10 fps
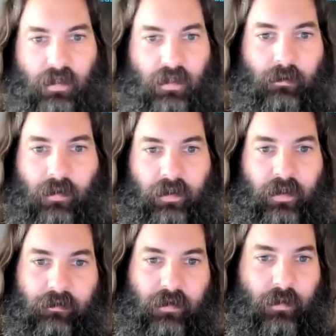simple
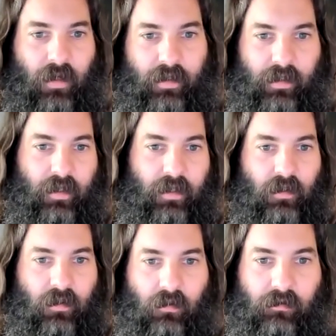enough to buy a
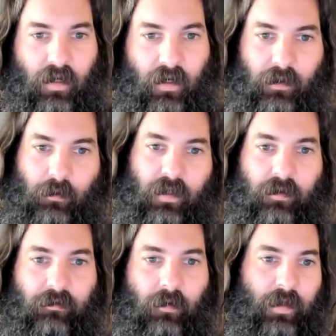kit of the
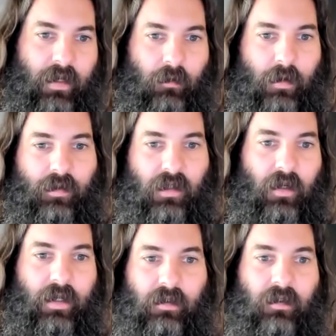hardware from their
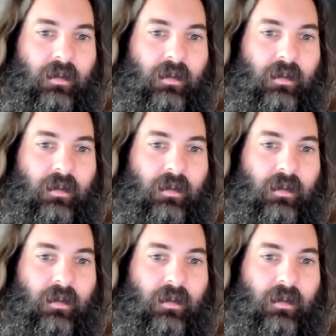website.